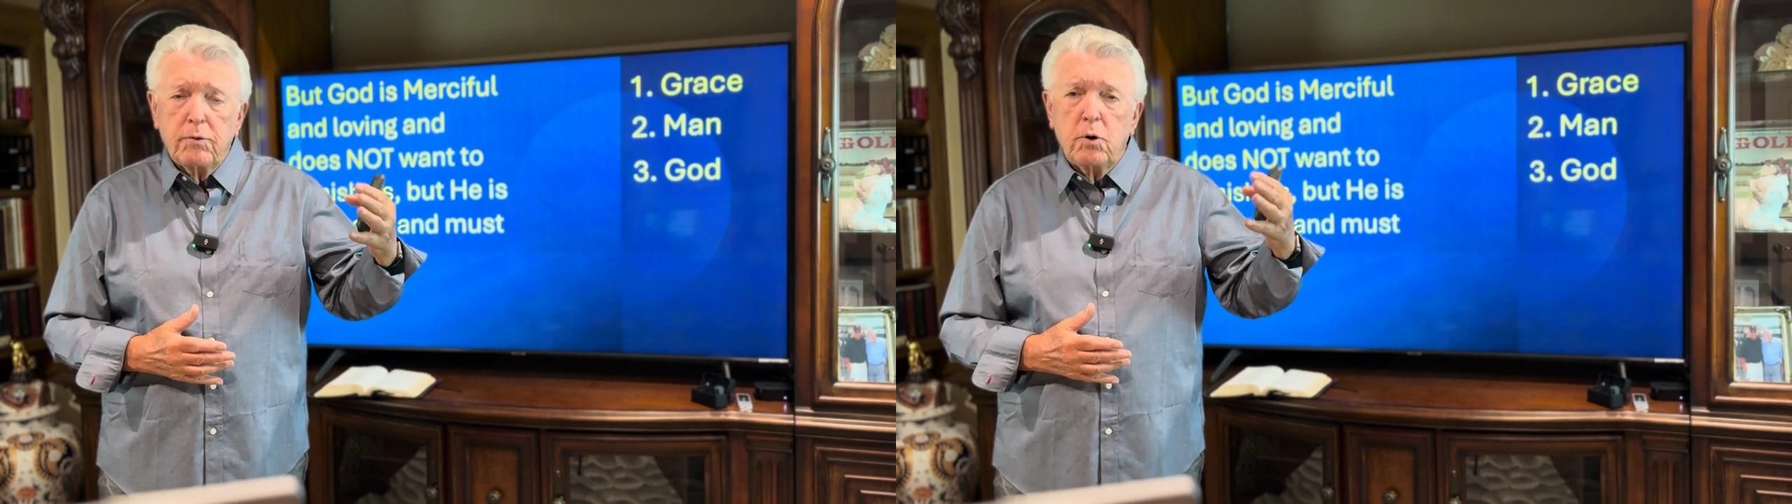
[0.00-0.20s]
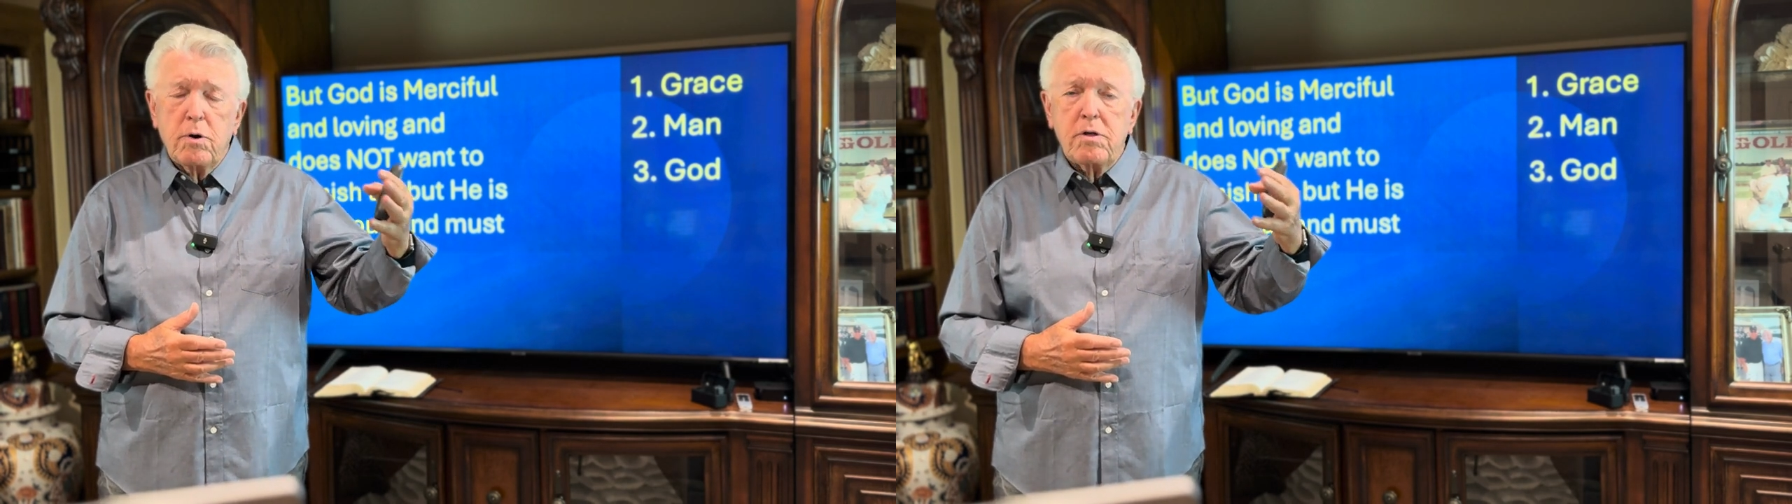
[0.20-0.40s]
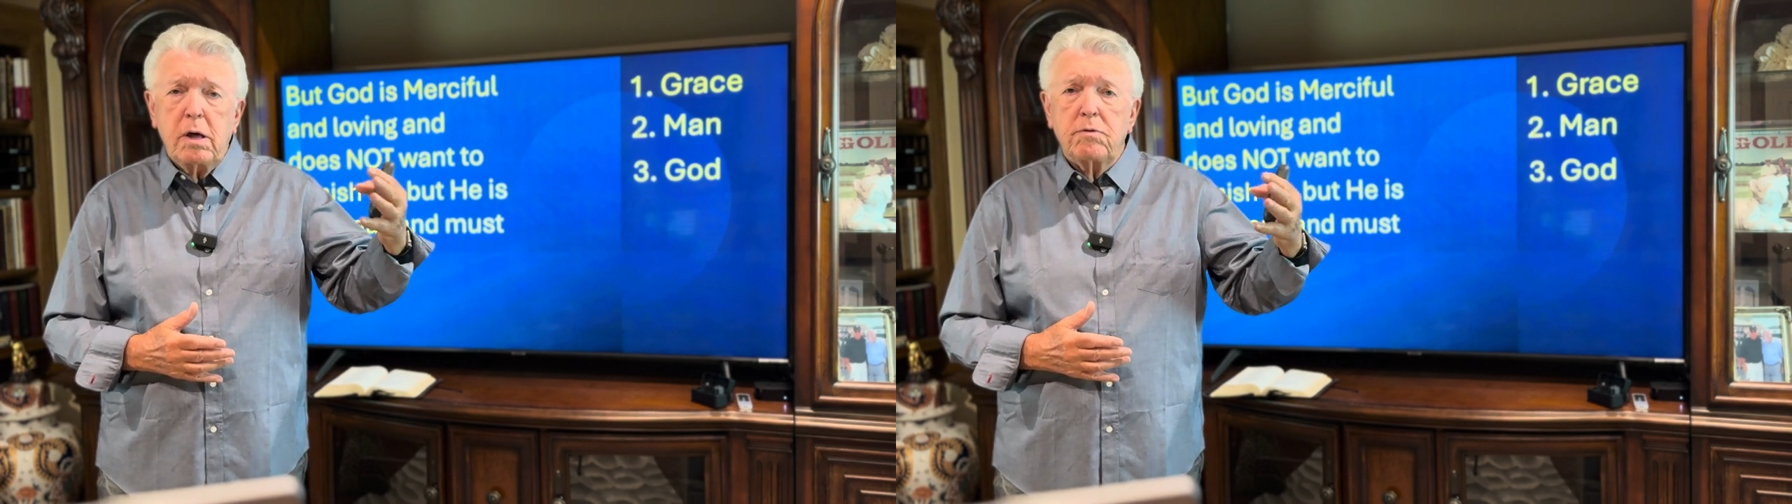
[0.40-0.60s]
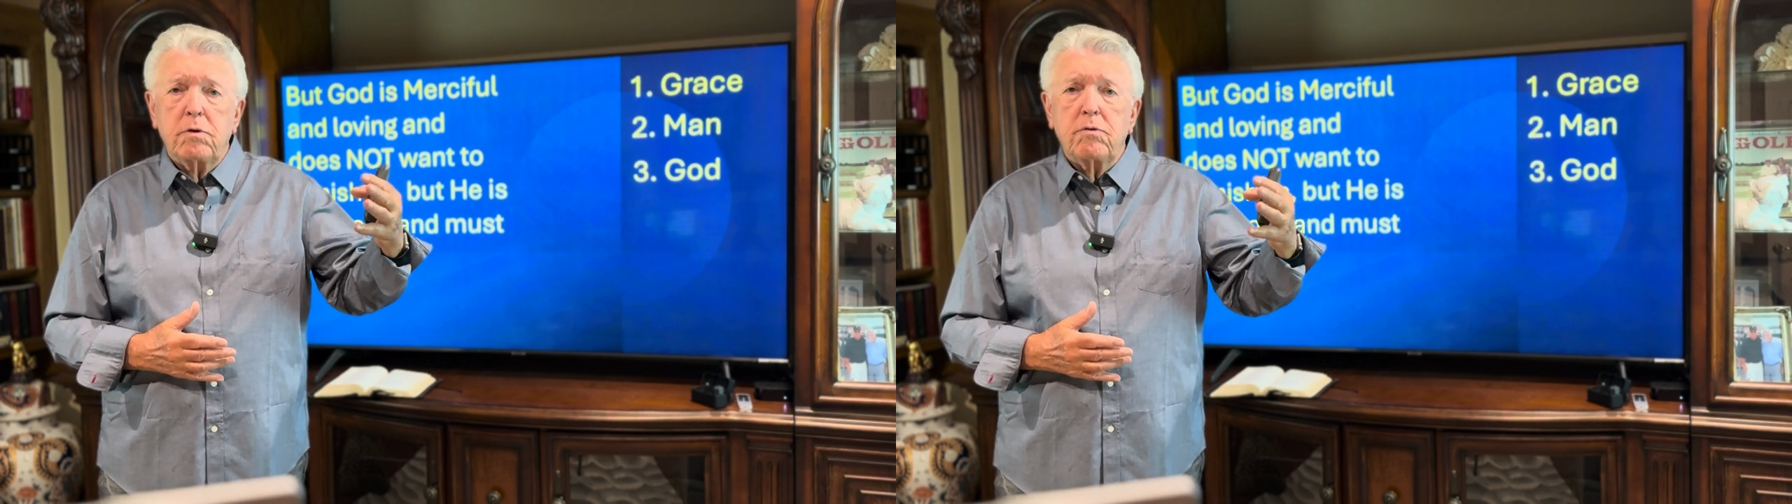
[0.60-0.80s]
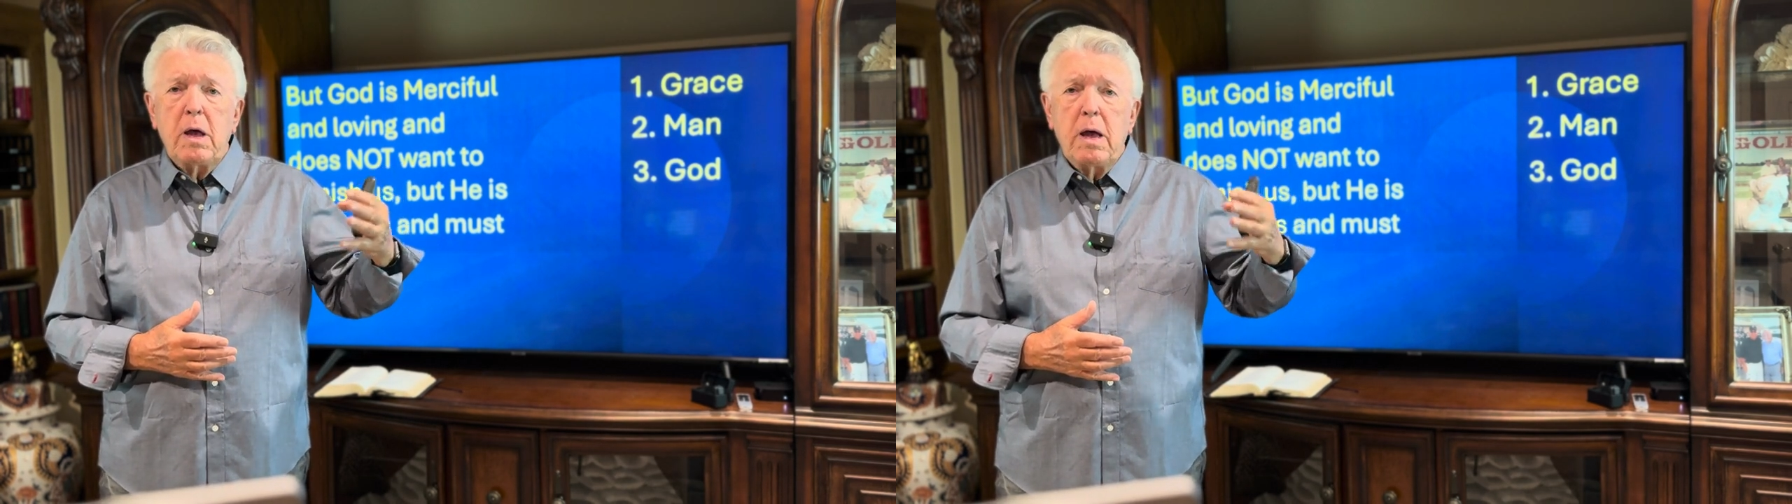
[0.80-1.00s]
the Lord
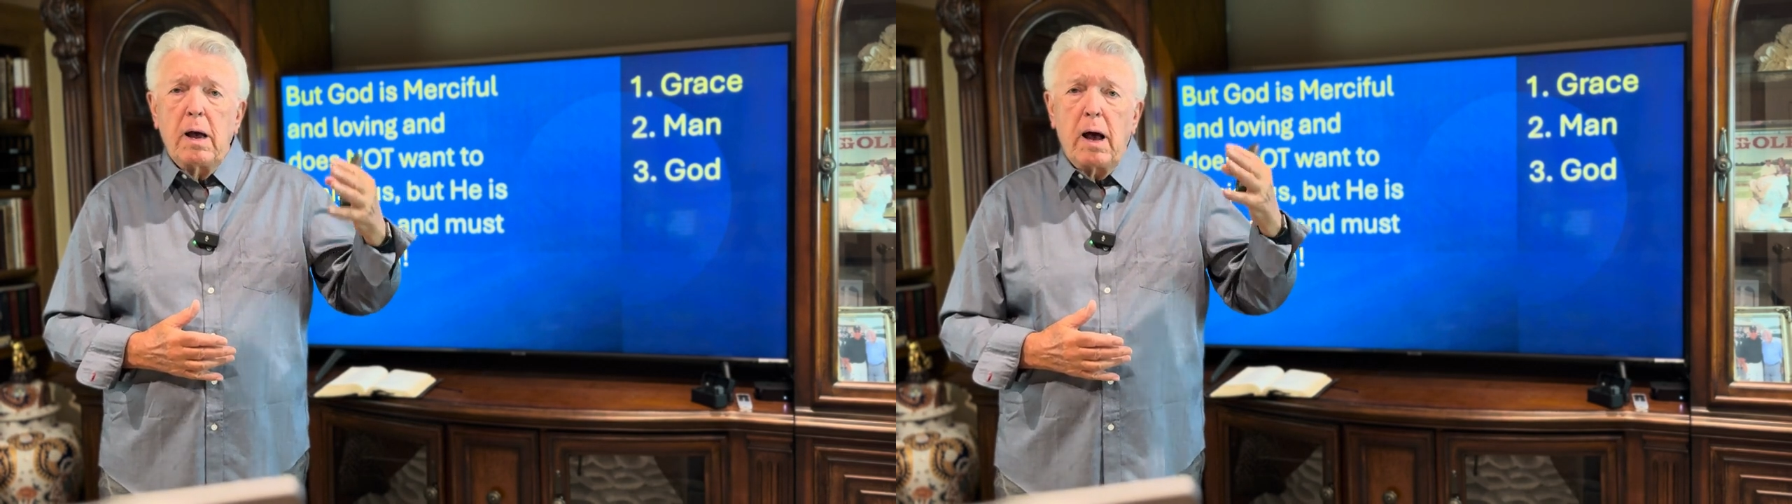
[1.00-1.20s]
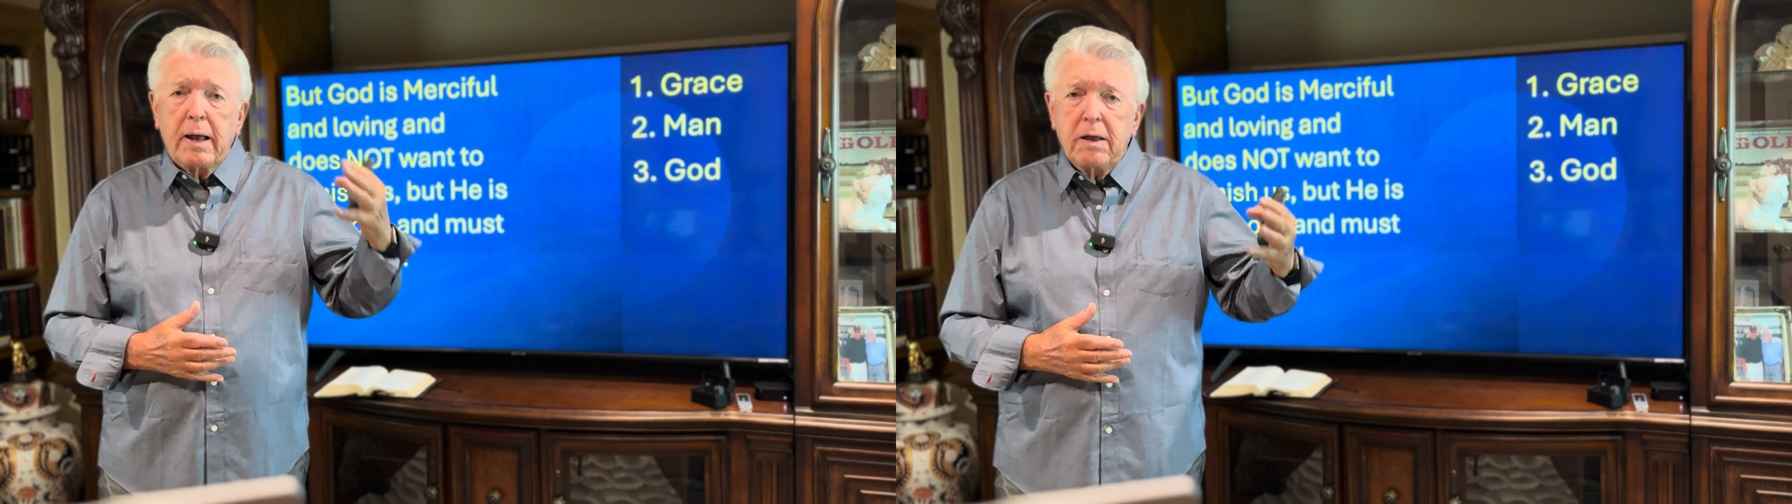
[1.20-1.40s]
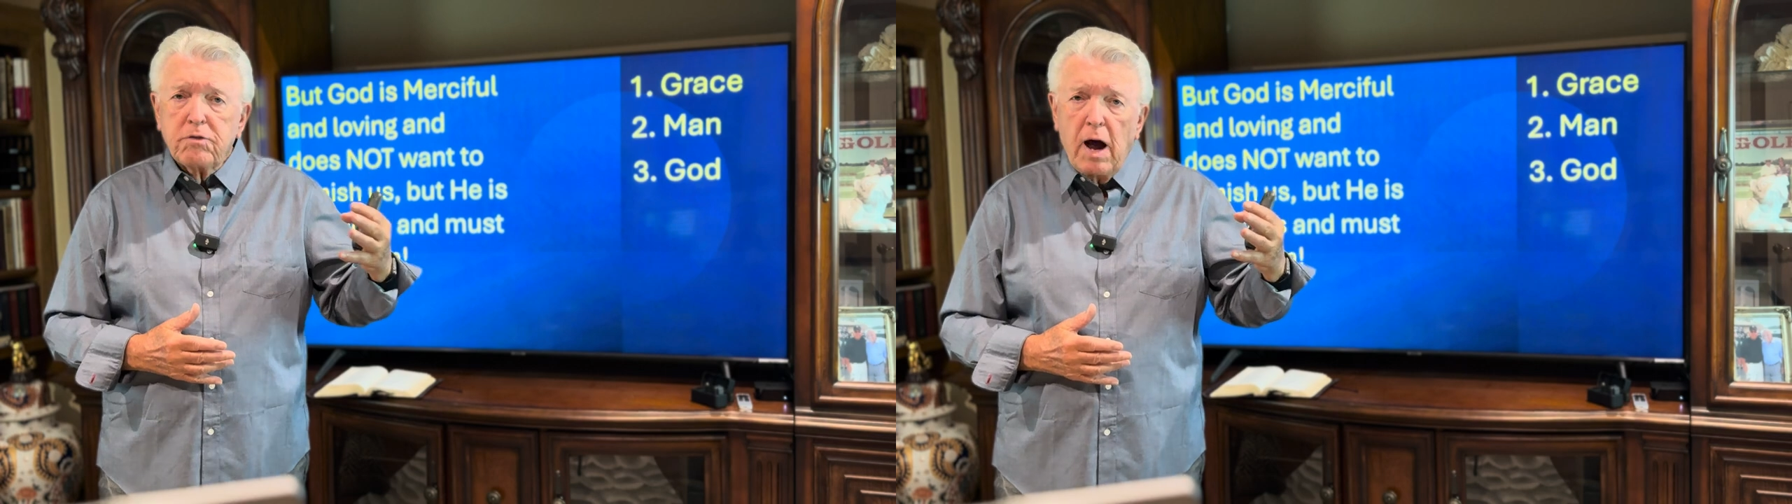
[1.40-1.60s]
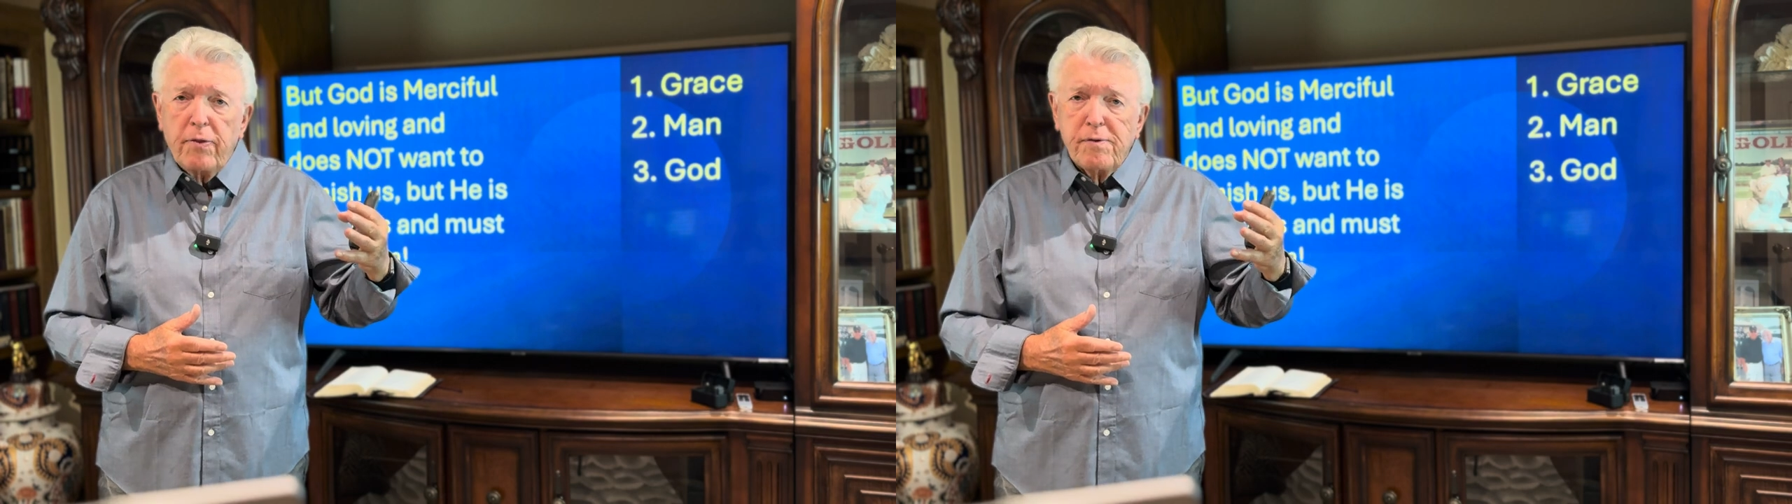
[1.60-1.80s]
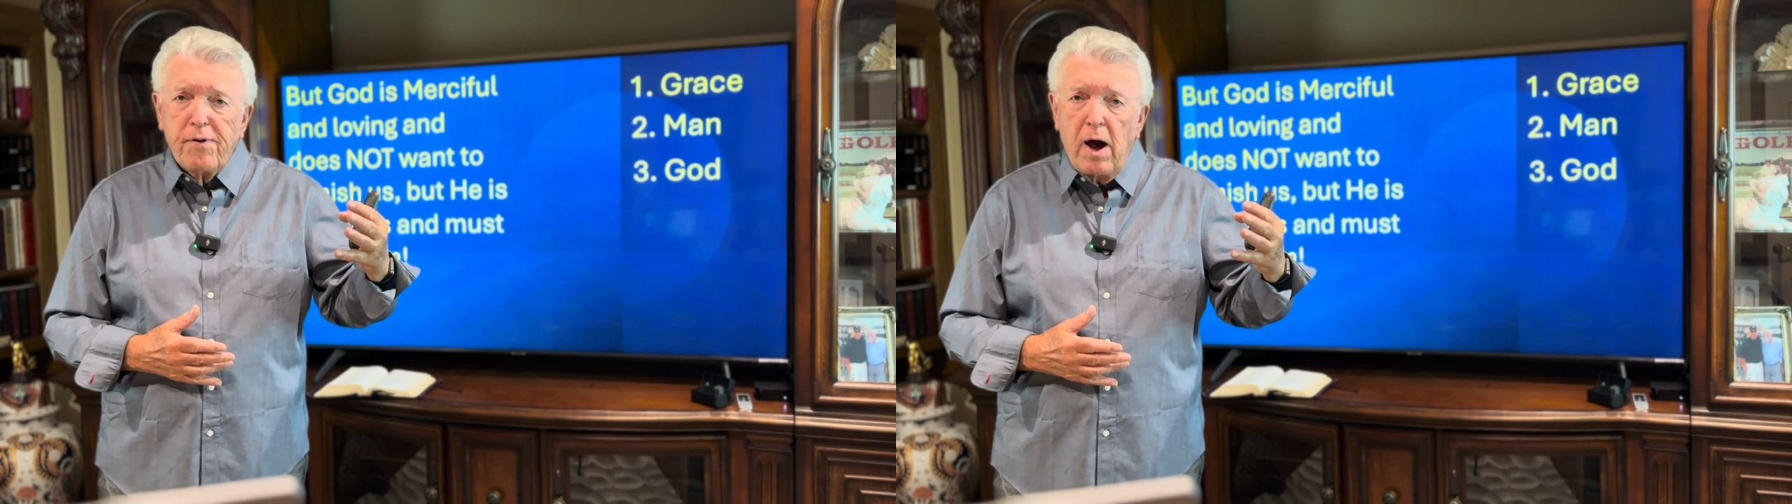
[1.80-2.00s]
Jesus, against
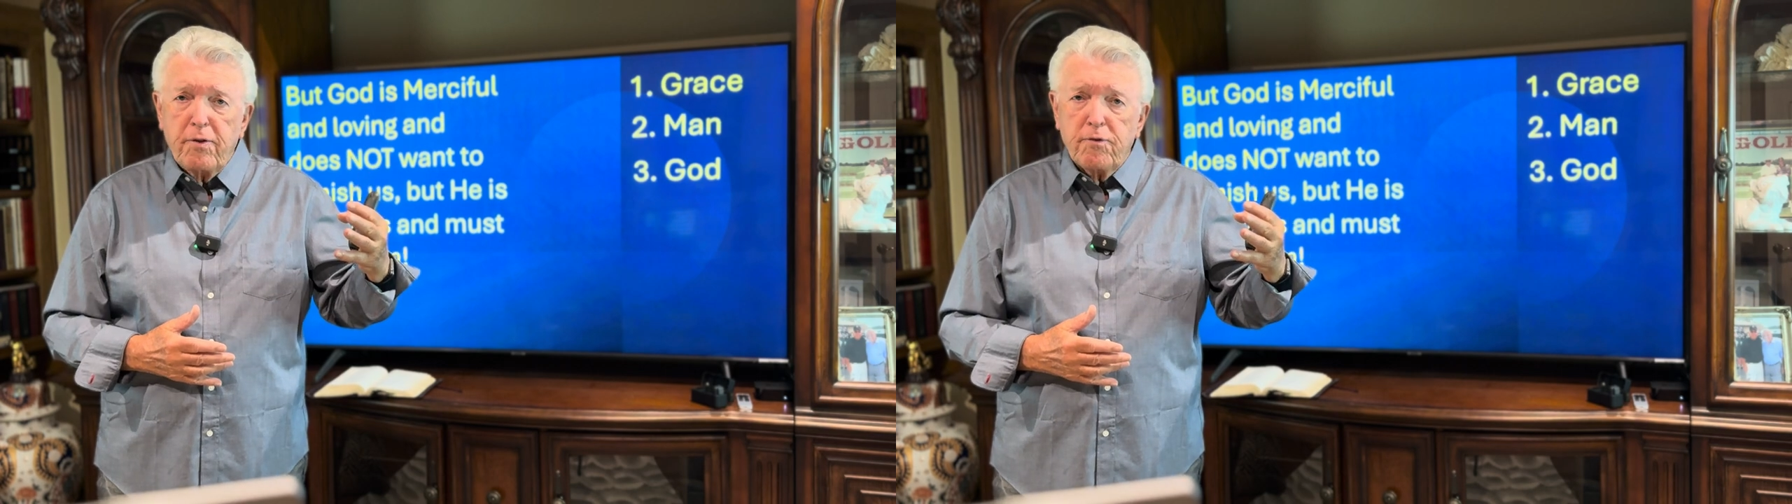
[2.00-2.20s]
God the Father,